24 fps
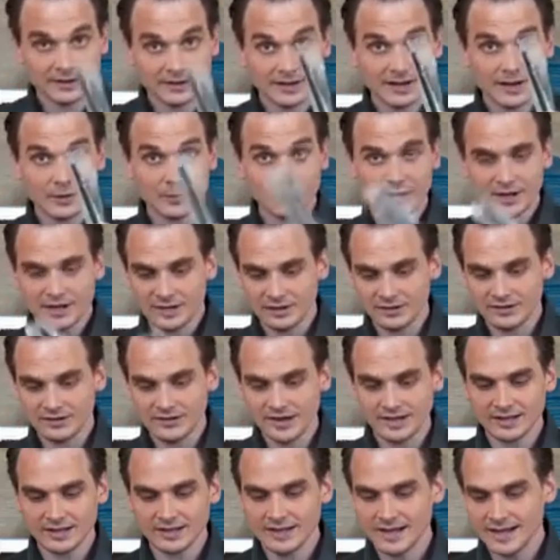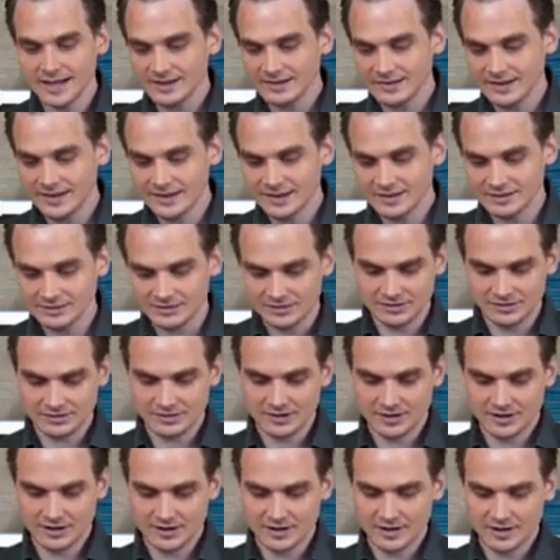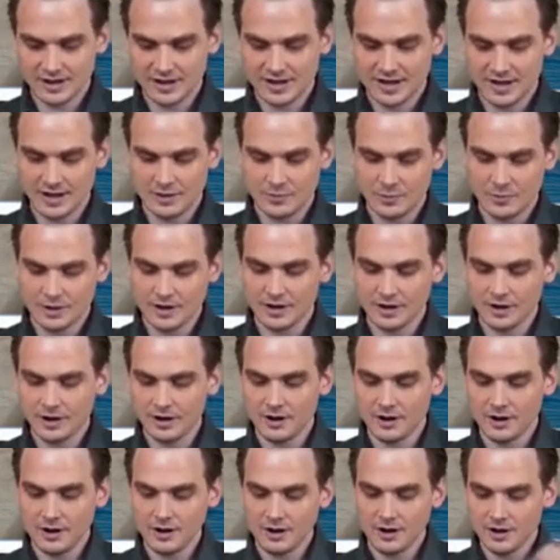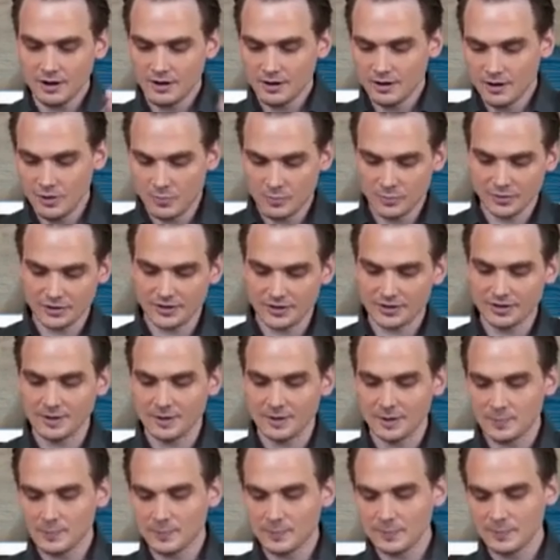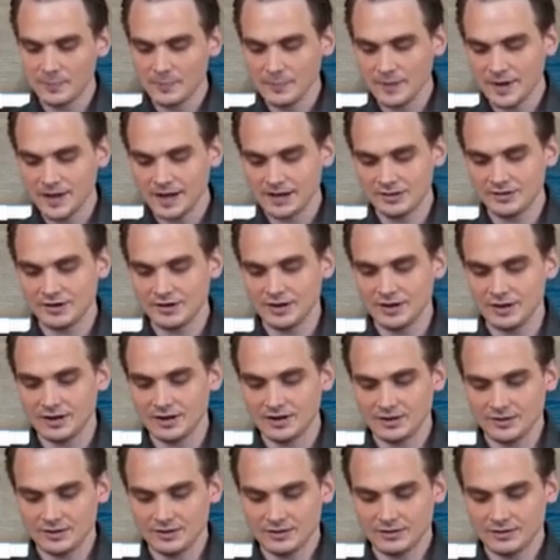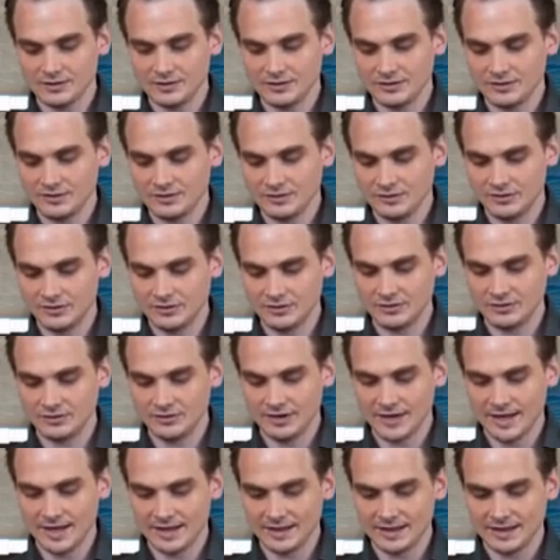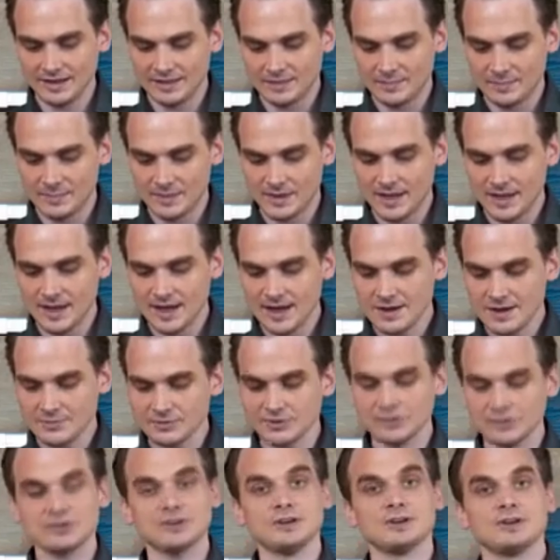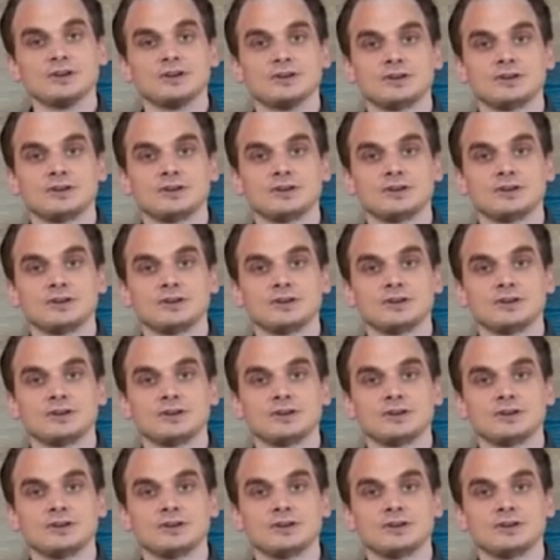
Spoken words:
Then we take the antennas and we open the packaging to get them out.